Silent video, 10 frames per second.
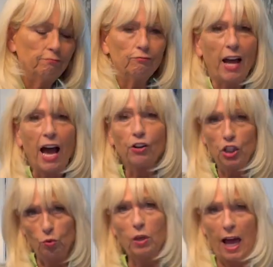how
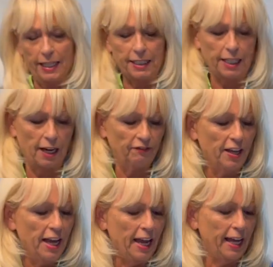you like stuff.
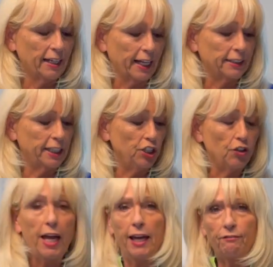And like I said, you
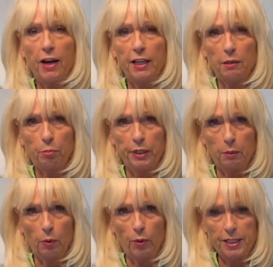can find the
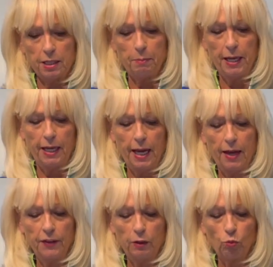printable recipe
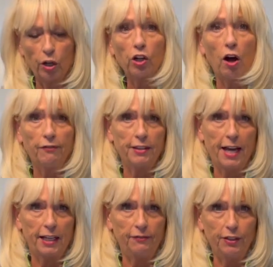and then work off of
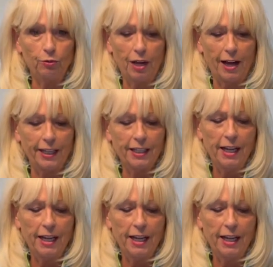that if you like.